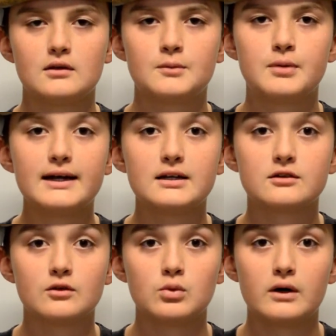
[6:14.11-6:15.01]
The brightness
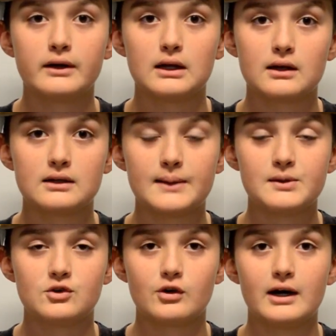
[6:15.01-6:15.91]
of welding can
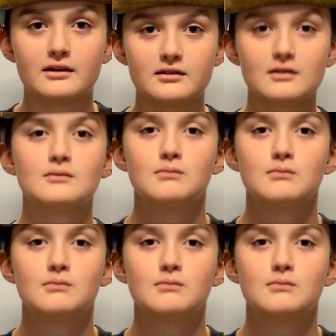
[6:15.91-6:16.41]
damage your eyes.